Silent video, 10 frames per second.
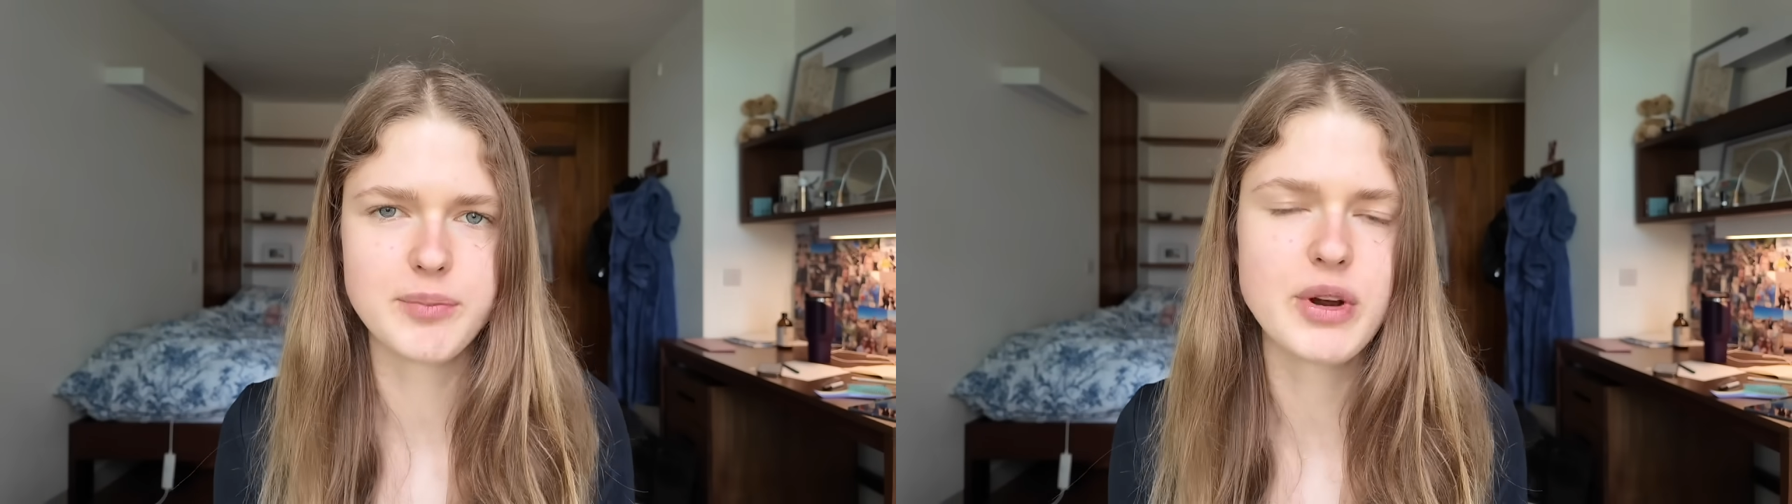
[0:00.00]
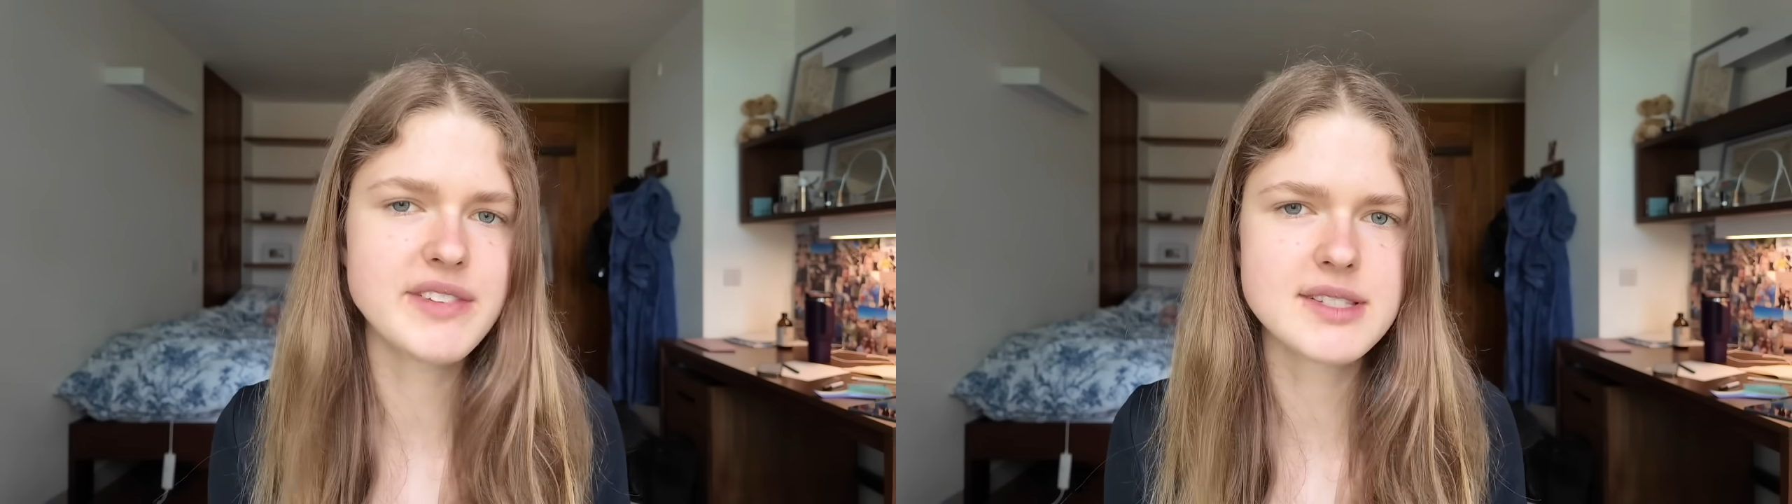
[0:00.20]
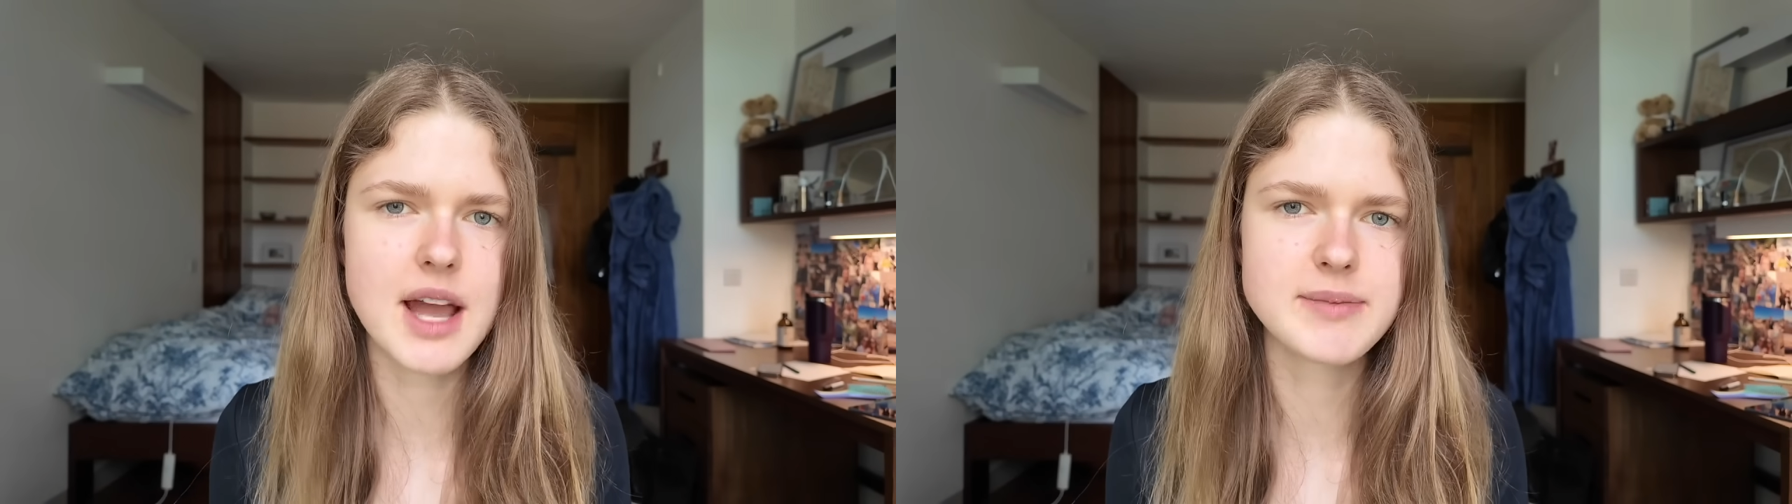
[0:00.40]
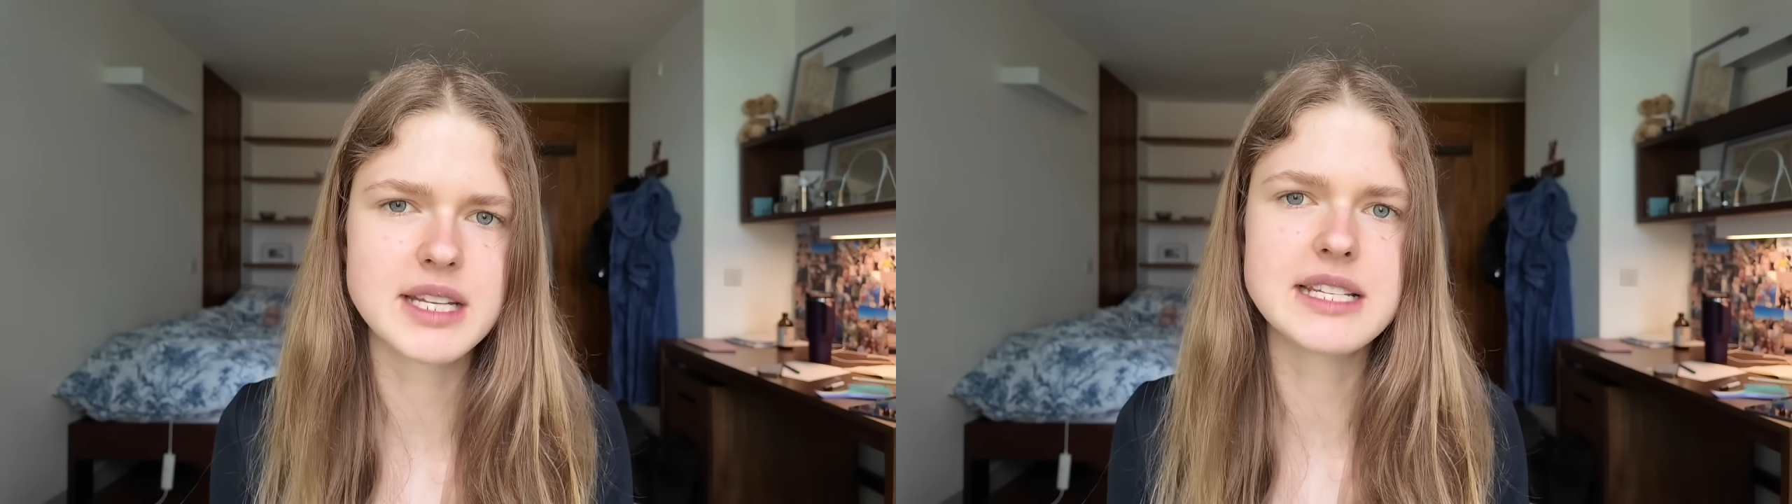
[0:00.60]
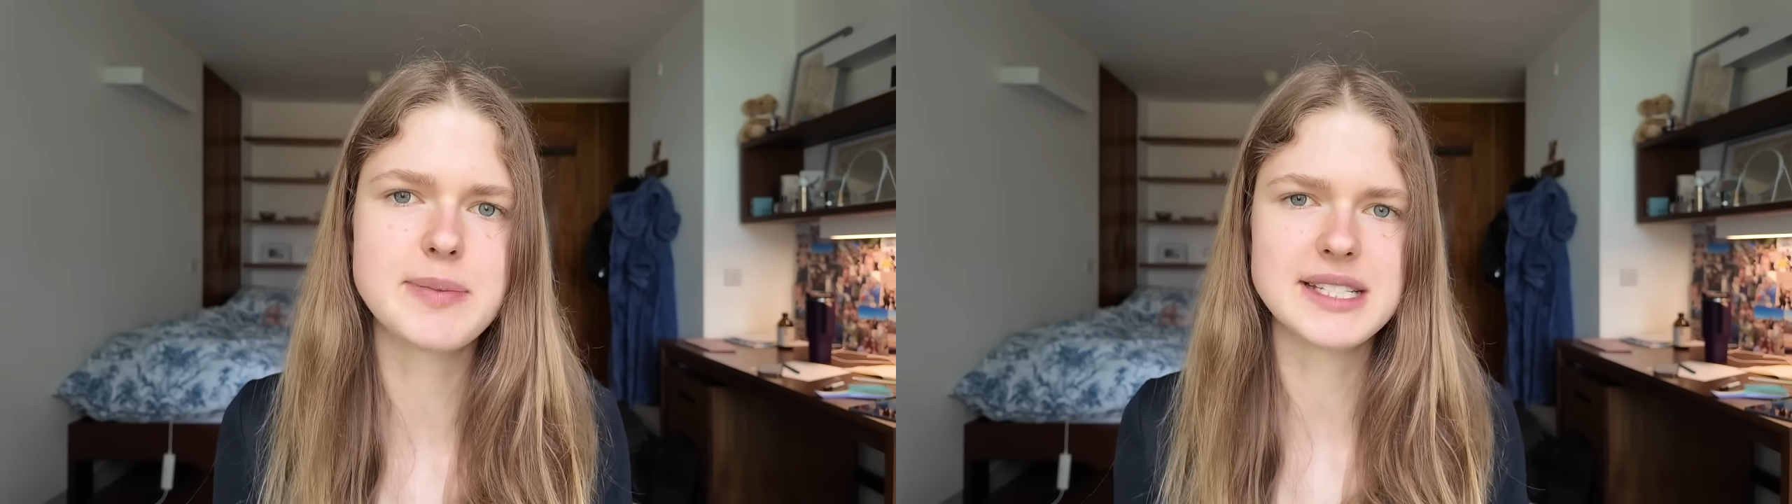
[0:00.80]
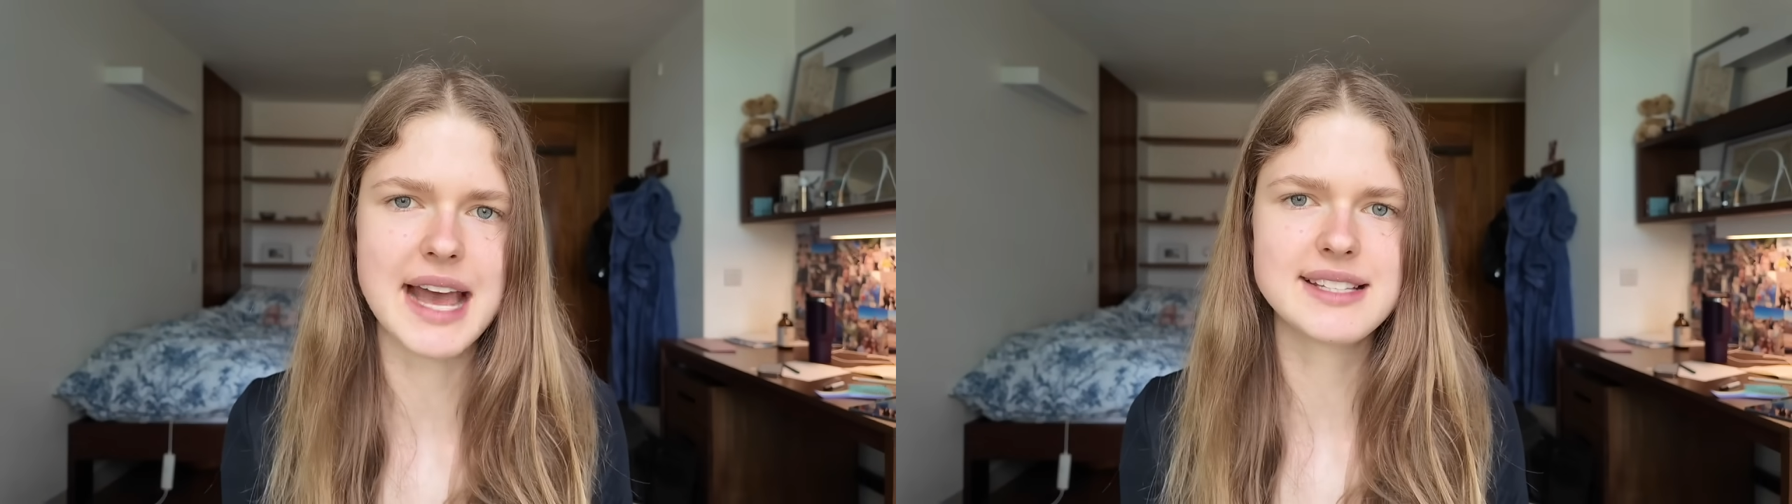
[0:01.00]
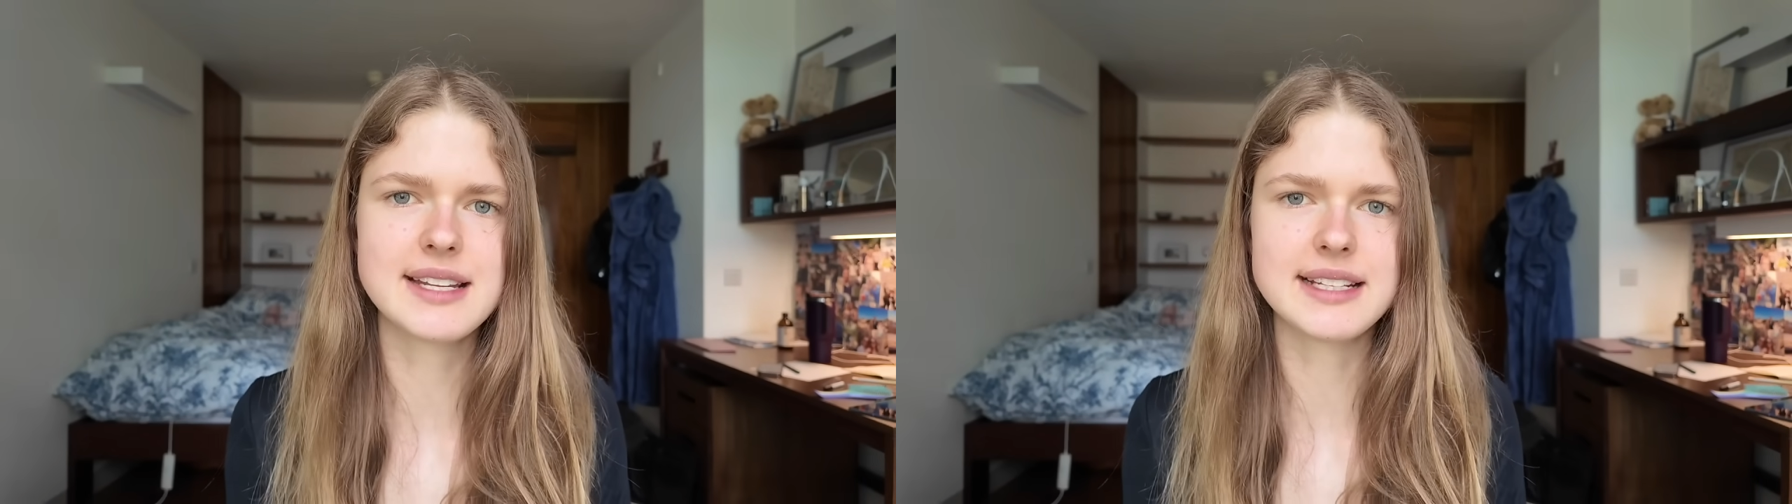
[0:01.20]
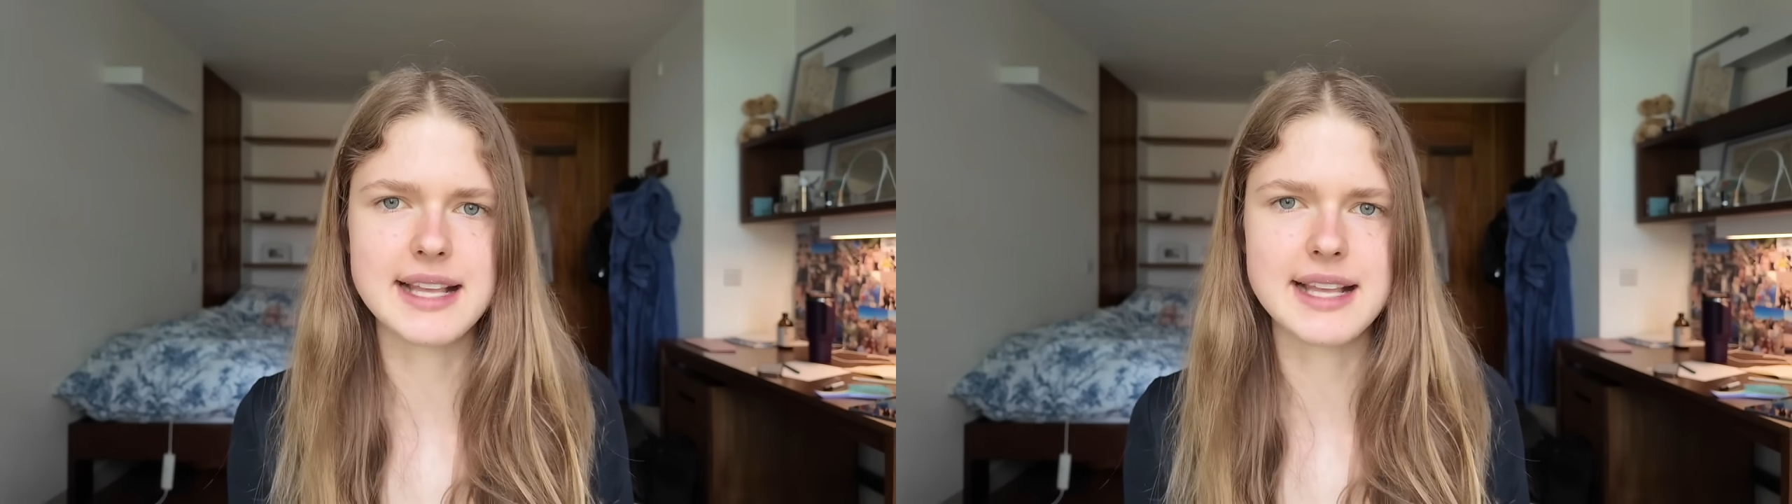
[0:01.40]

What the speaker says: previous times that it's been tested,